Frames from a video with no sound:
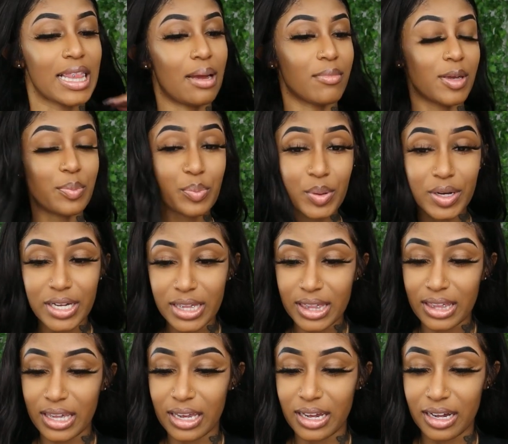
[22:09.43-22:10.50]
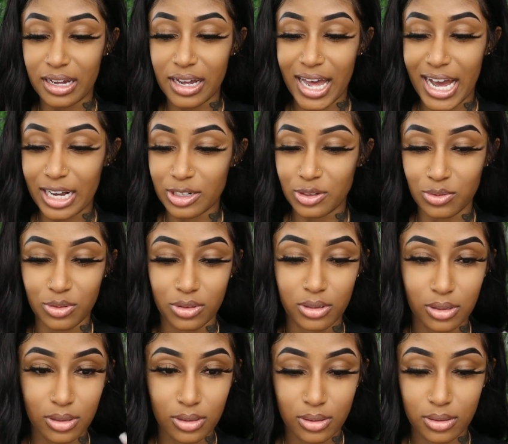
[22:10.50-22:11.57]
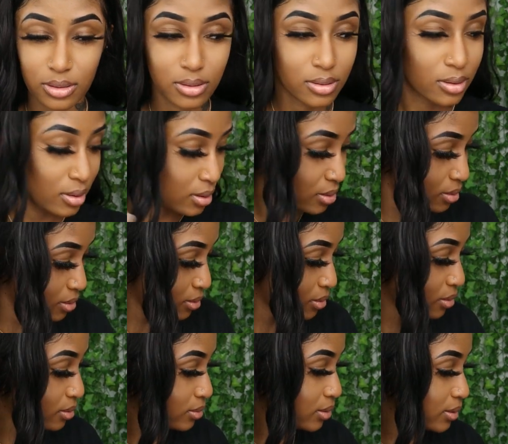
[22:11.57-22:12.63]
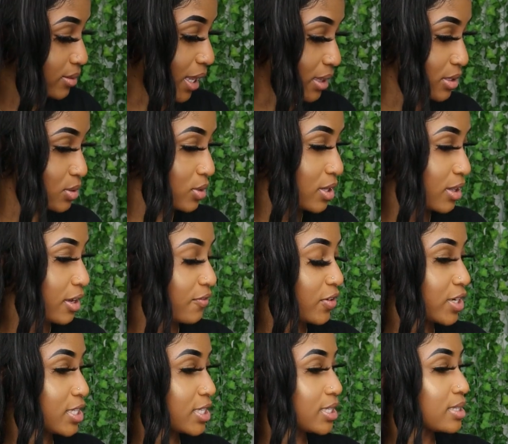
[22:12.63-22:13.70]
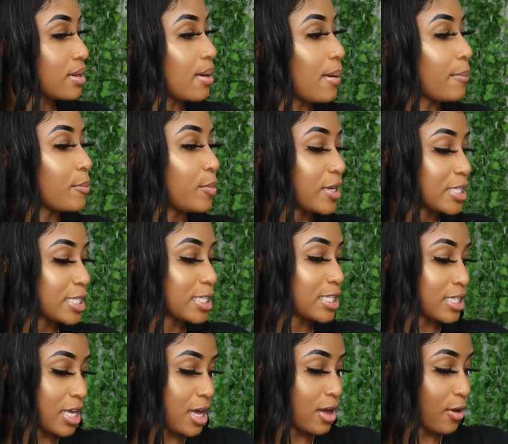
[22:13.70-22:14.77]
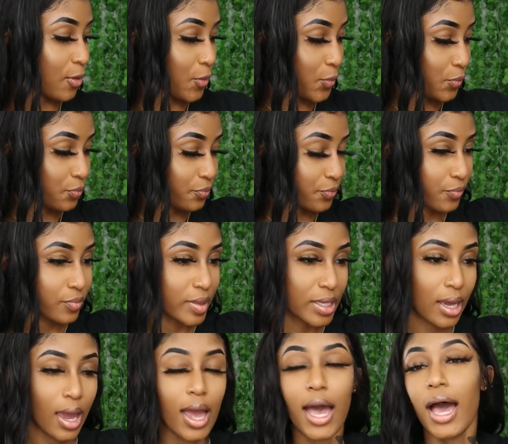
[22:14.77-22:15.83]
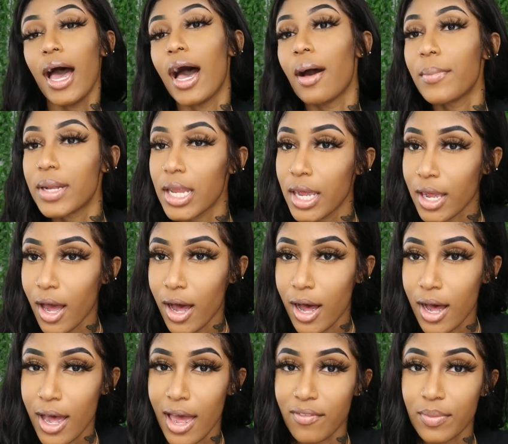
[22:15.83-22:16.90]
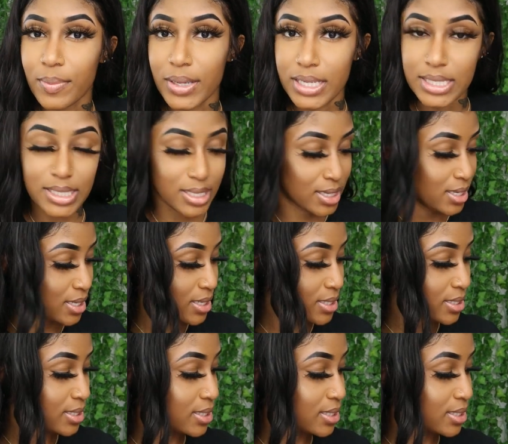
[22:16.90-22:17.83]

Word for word: Let me put the actual necklace on the thing first. But so, how many of y'all have a business?